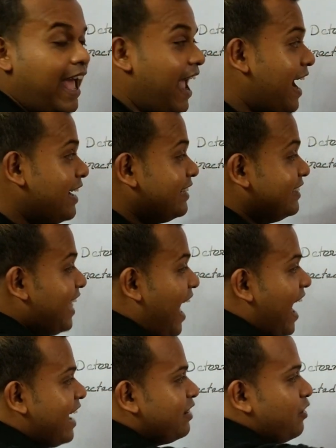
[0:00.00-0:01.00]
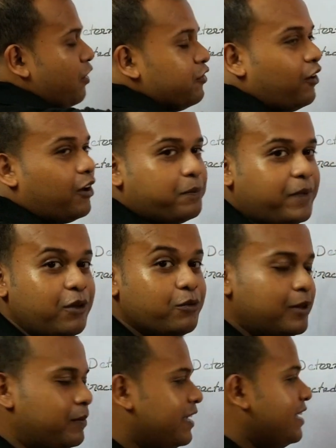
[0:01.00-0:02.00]
and that for B
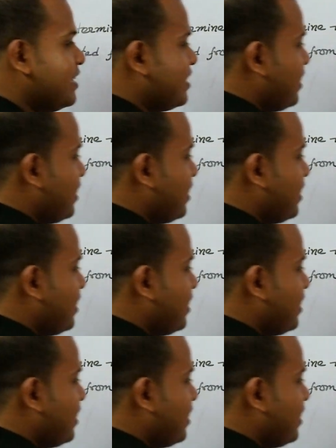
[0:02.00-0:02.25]
will be